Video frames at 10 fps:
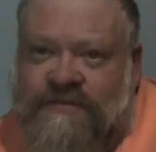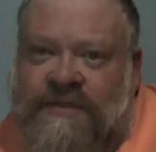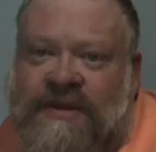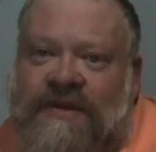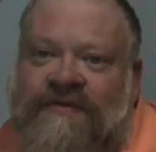
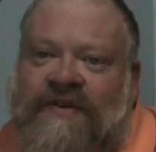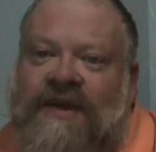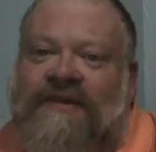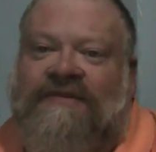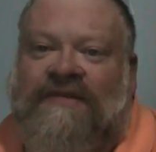if
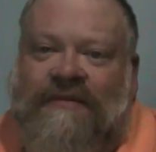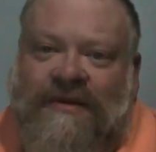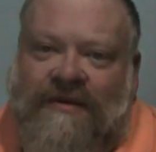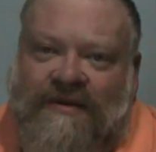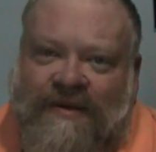you can't see
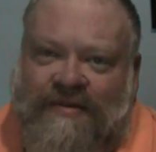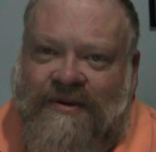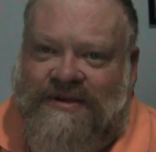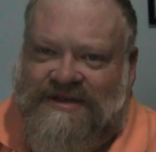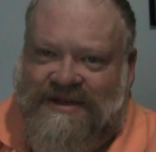me, I
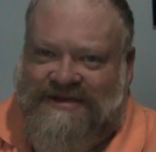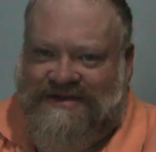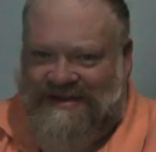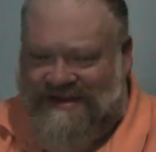apologize.